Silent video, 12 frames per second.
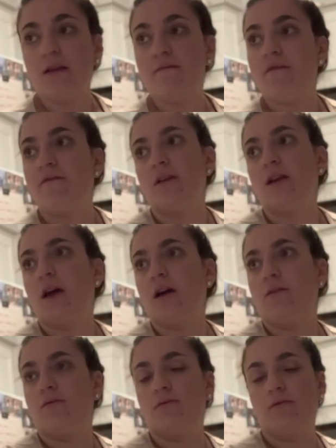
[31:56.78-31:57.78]
of the
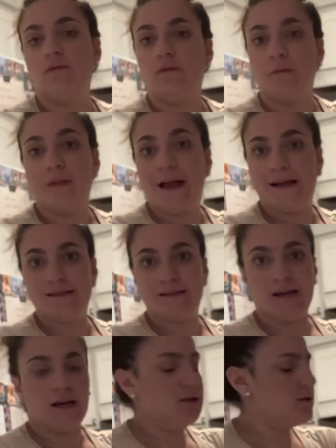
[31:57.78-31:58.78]
video from last
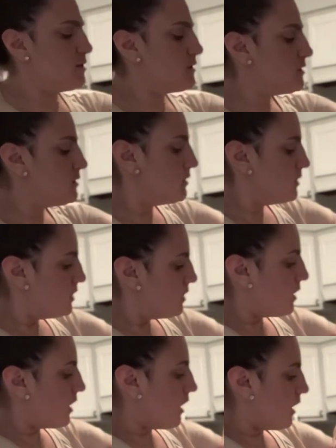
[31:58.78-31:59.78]
night.
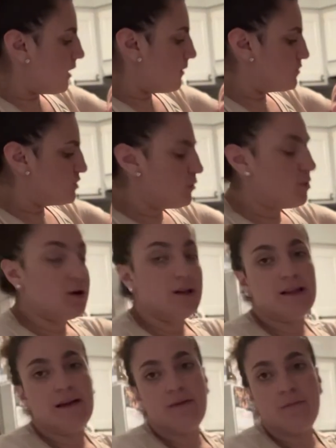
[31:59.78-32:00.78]
Um, so her
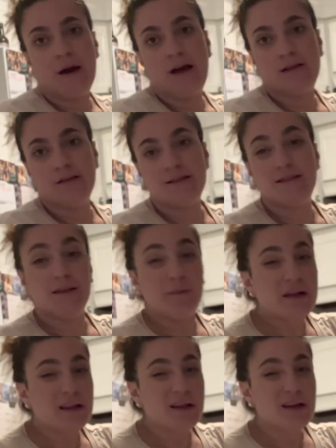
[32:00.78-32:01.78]
11 bottle is typically